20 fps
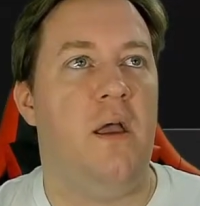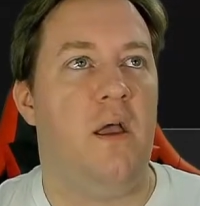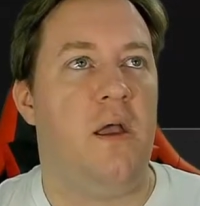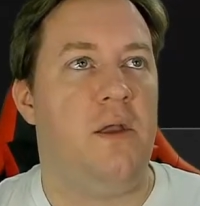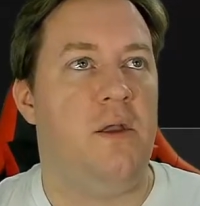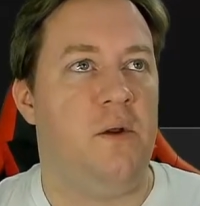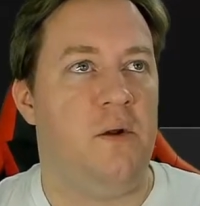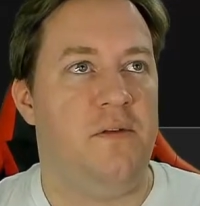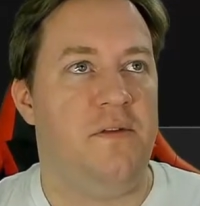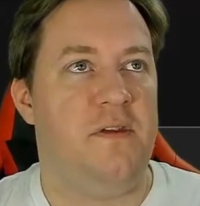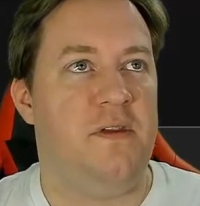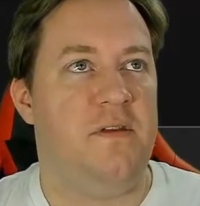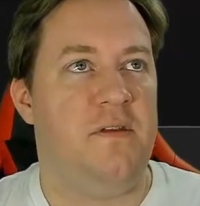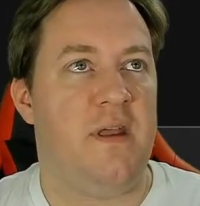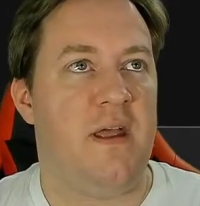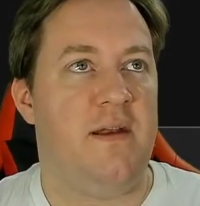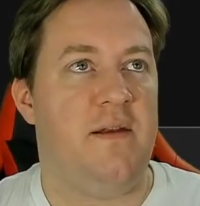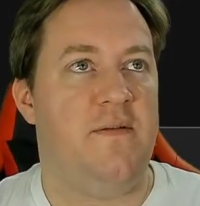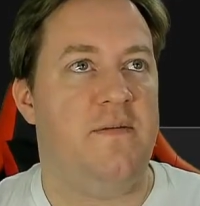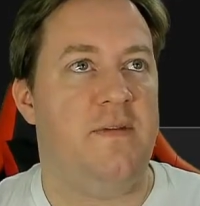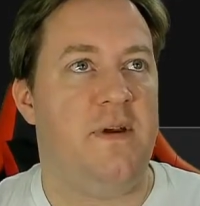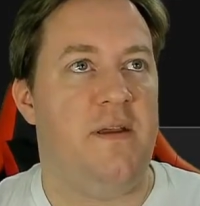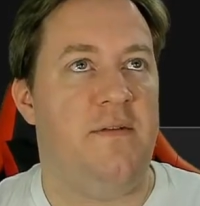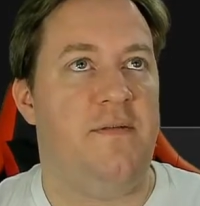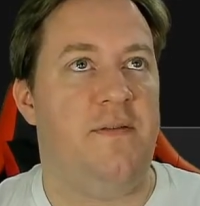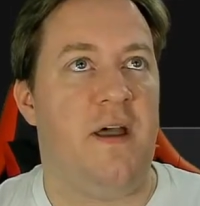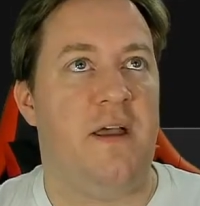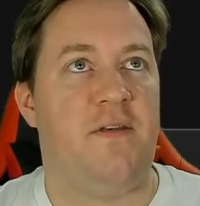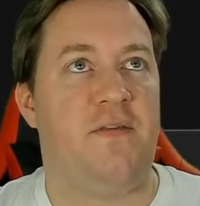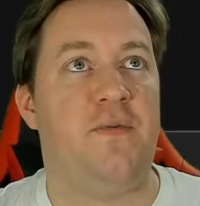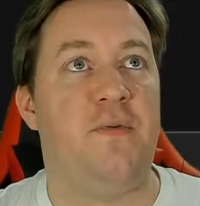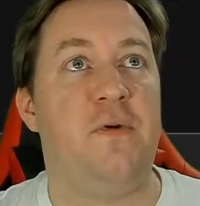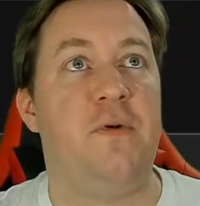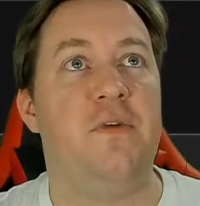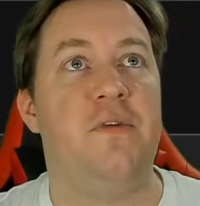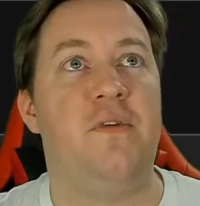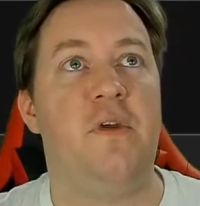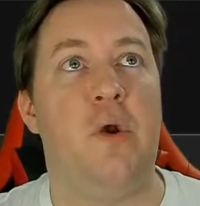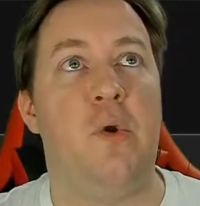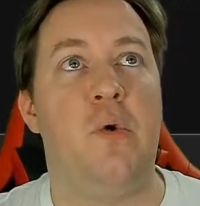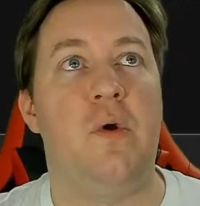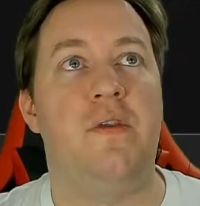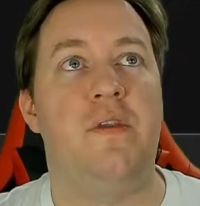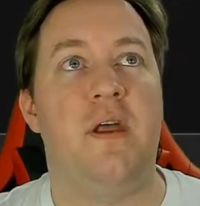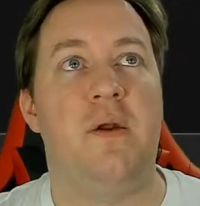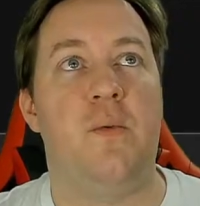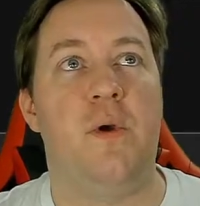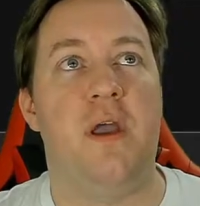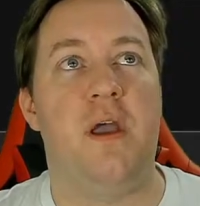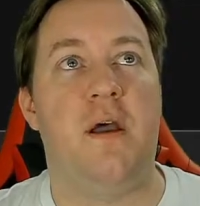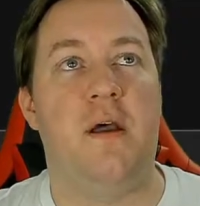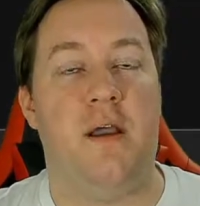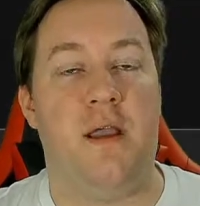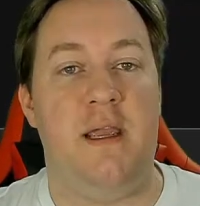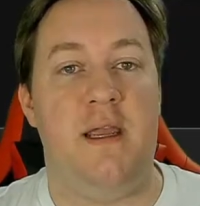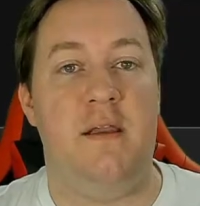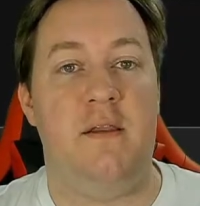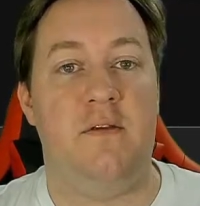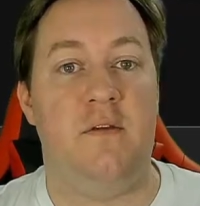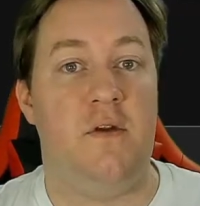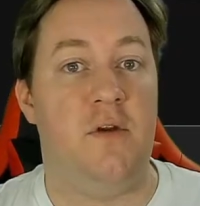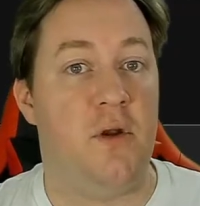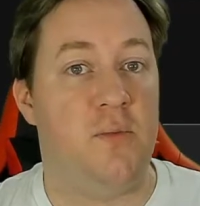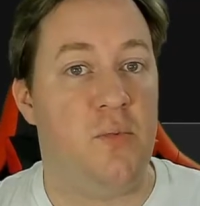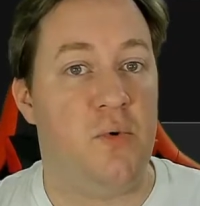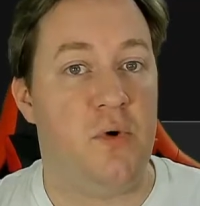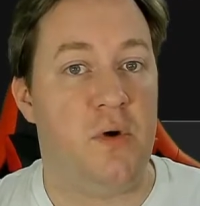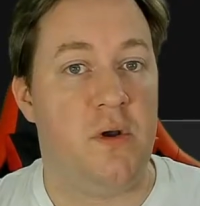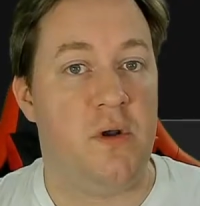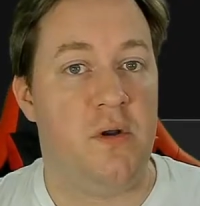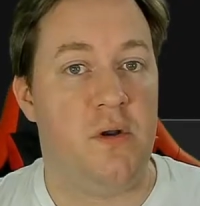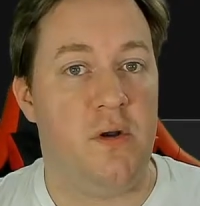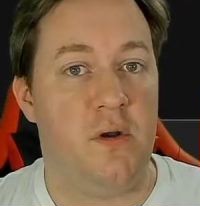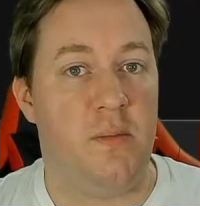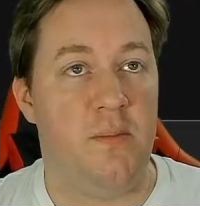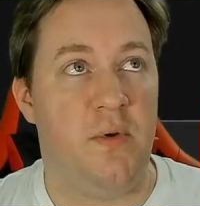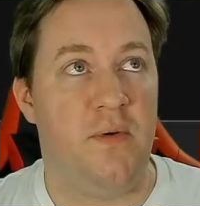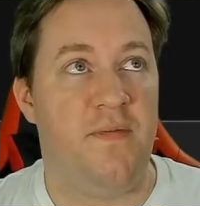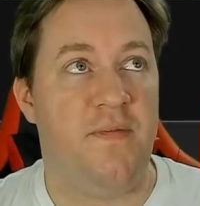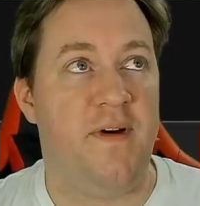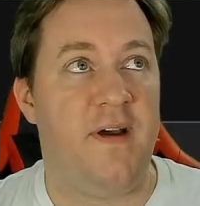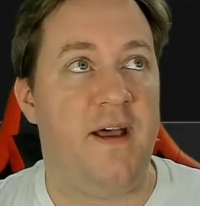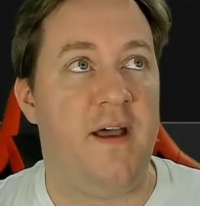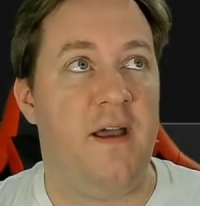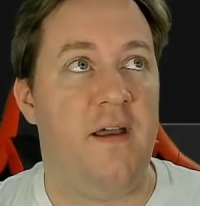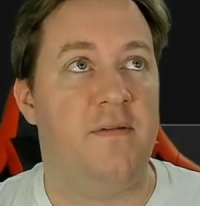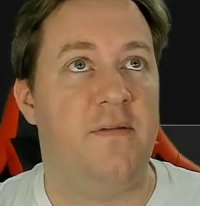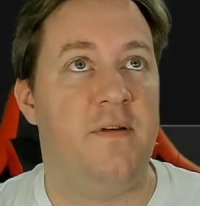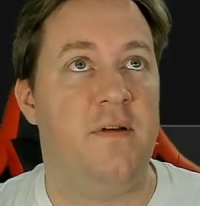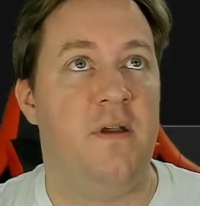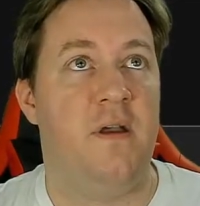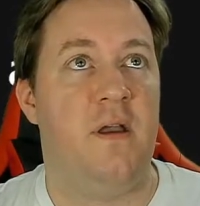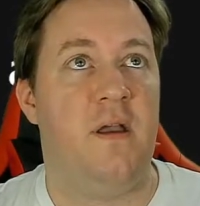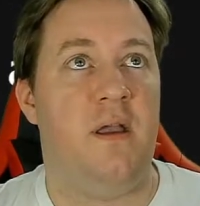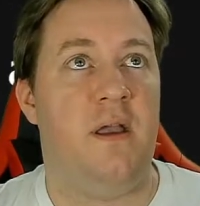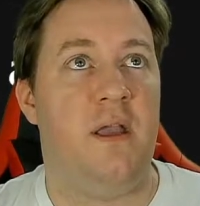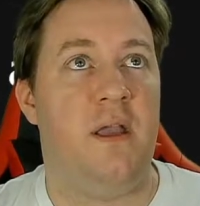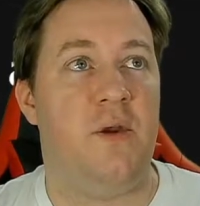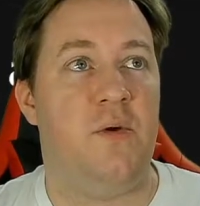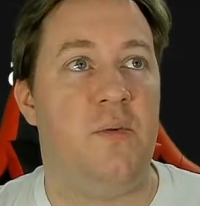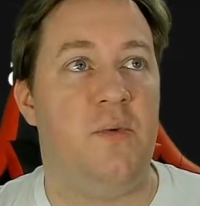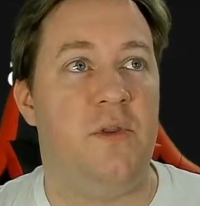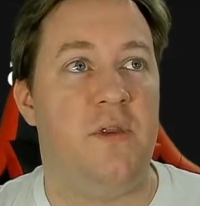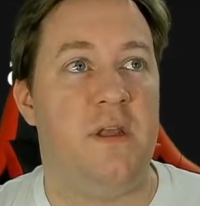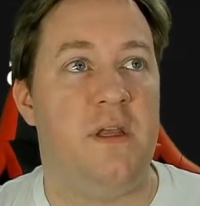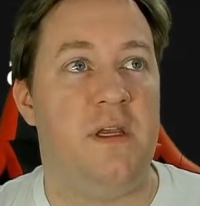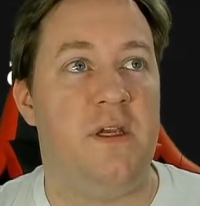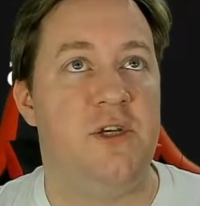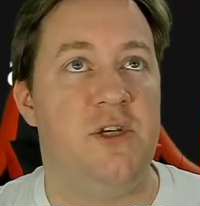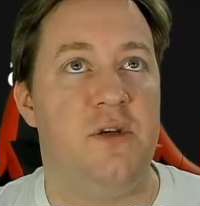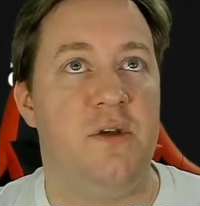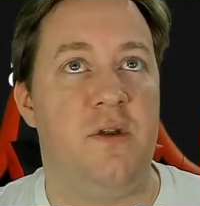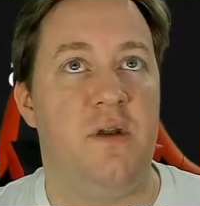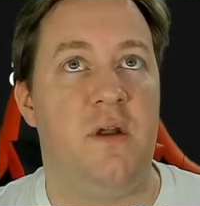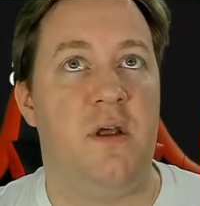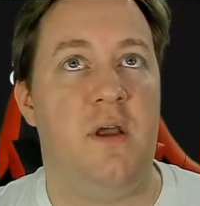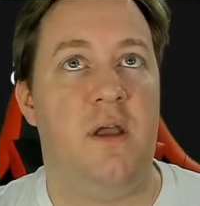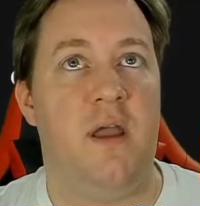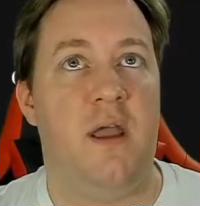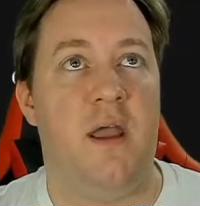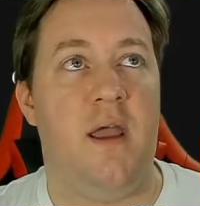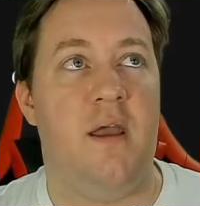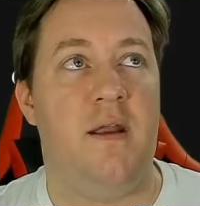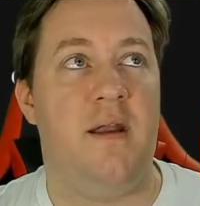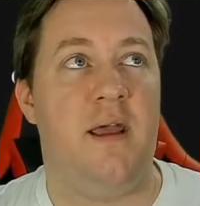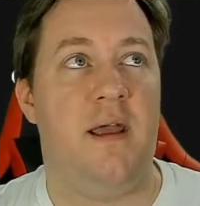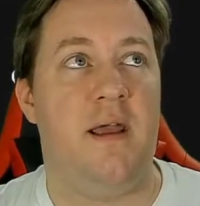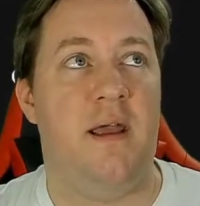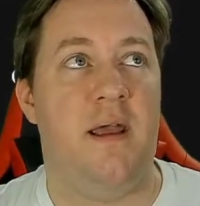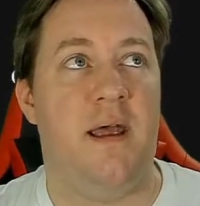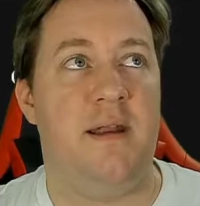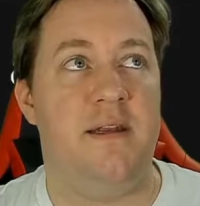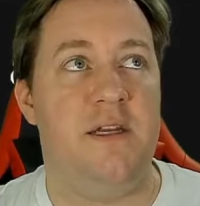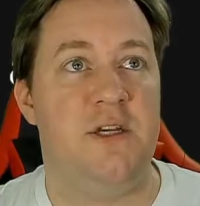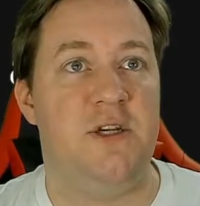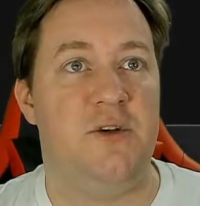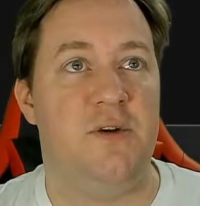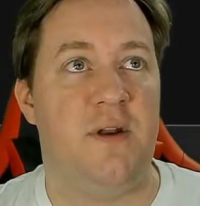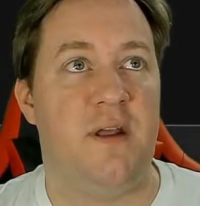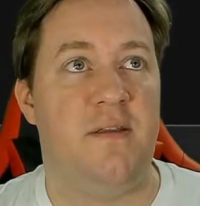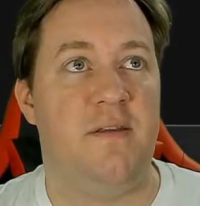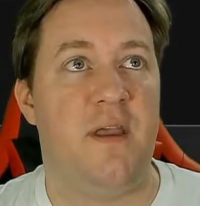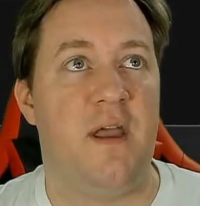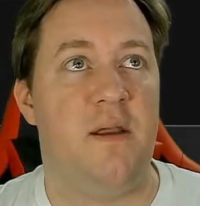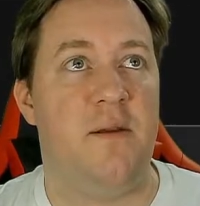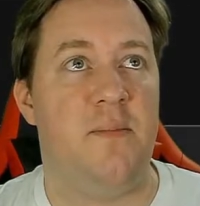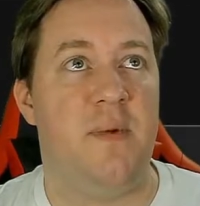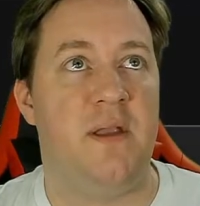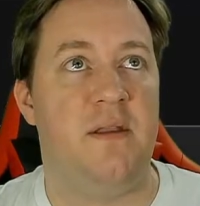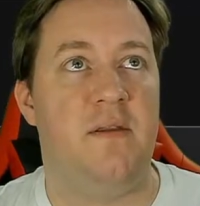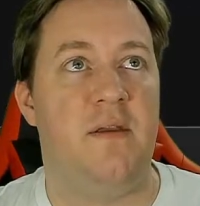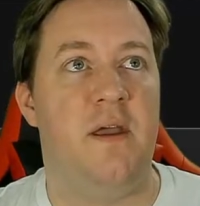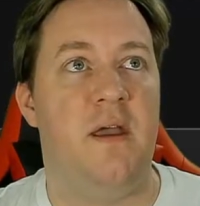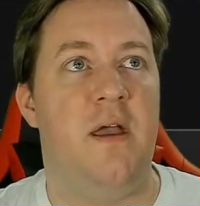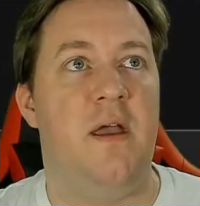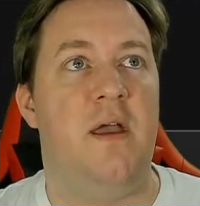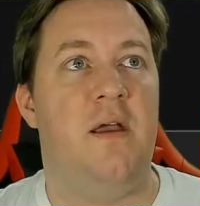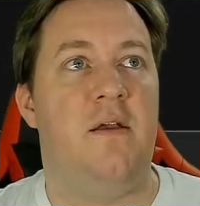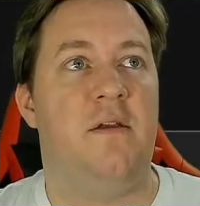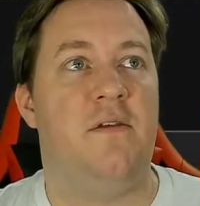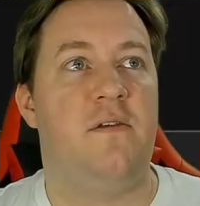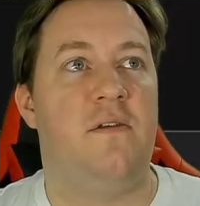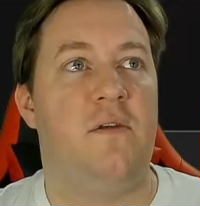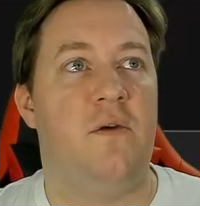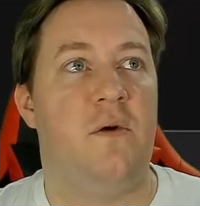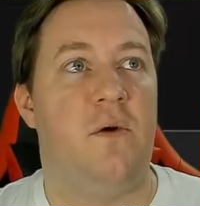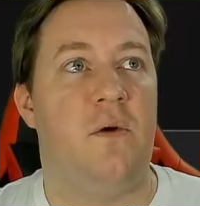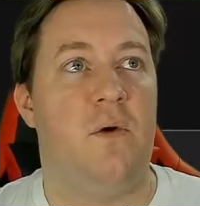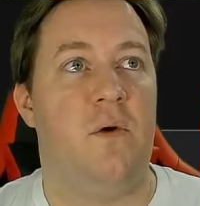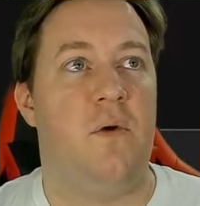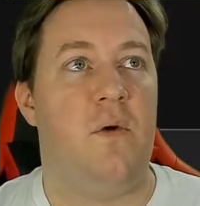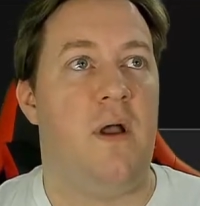You'll see that very fast. First, look that we are in the notebook number 5, incrementation and addition assignment. So